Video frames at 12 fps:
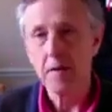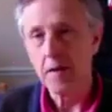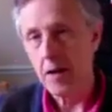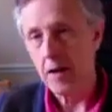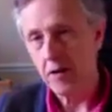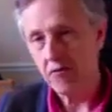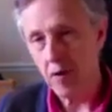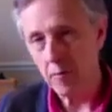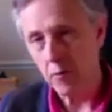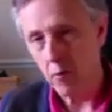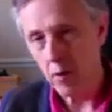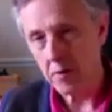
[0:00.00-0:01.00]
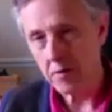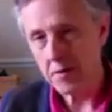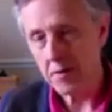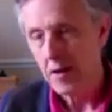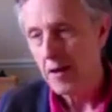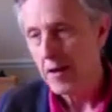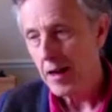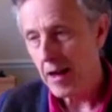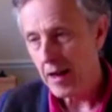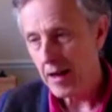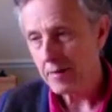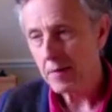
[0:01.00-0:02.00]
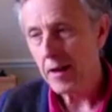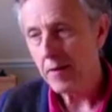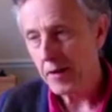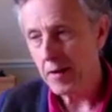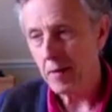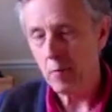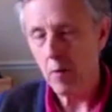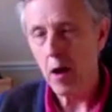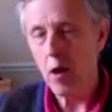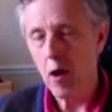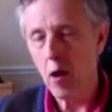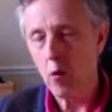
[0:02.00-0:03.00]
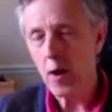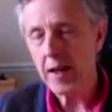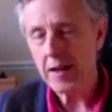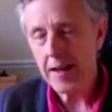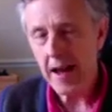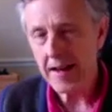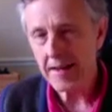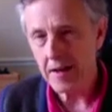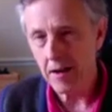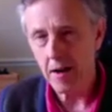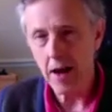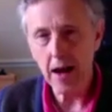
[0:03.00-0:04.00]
The only trouble was, give it a week later,